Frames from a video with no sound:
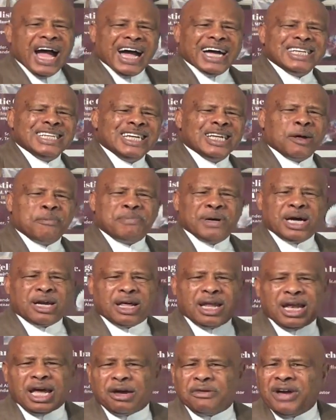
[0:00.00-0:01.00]
I need a better
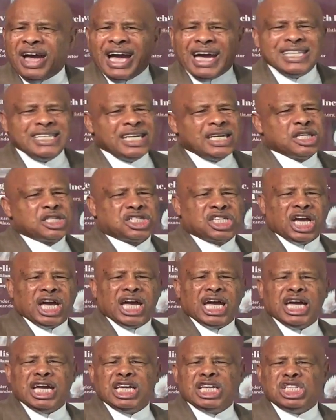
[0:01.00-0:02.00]
life. I need a
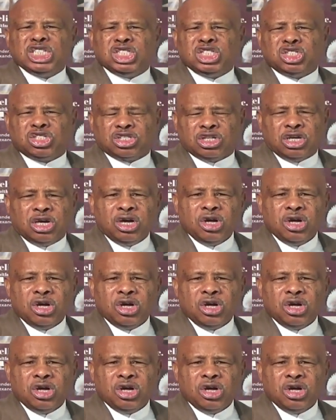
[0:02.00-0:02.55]
change.